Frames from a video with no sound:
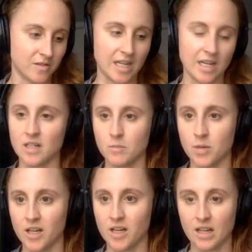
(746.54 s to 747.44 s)
of saying it,
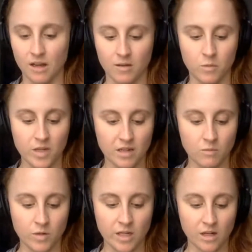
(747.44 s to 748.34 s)
but
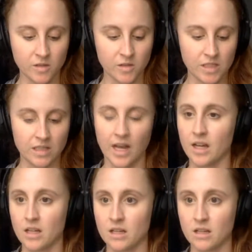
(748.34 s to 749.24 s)
we also see
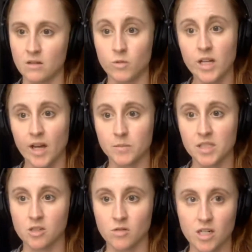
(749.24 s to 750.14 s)
that in rehab
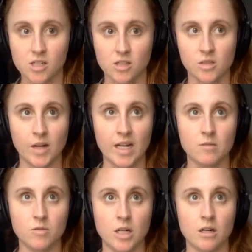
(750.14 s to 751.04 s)
situations,
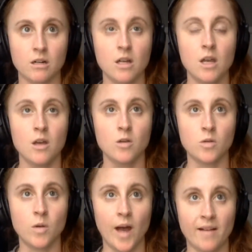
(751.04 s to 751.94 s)
right, where
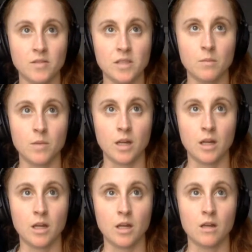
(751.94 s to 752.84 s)
you have
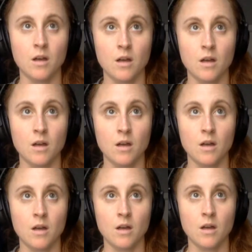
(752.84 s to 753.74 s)
somebody
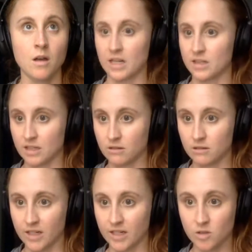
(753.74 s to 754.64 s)
hold a
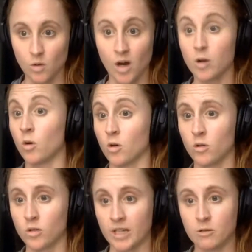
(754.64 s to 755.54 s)
single leg squat or
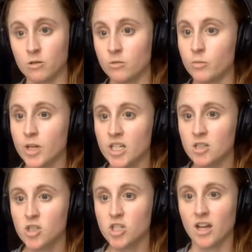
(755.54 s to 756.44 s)
hold a glute
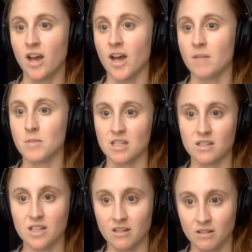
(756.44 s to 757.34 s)
bridge
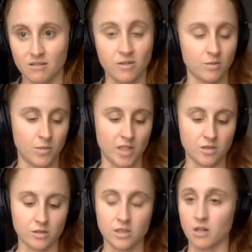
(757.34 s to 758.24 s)
until their
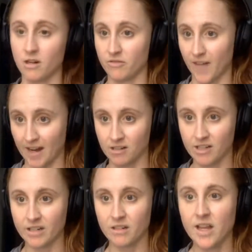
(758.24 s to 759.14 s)
muscles start
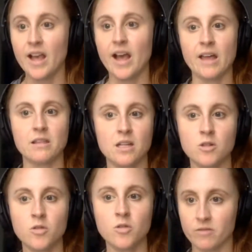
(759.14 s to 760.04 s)
firing, and
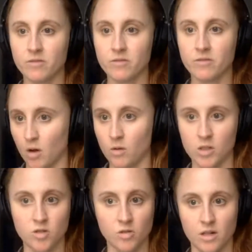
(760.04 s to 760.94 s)
then you have them go
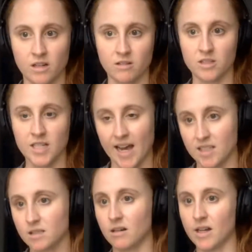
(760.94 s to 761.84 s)
and do another
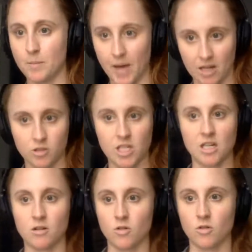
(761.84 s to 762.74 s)
task like
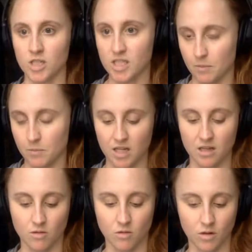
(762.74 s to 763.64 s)
bounding or
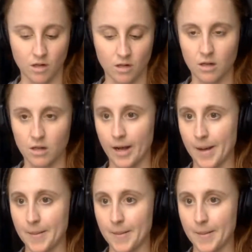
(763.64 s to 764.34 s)
skipping or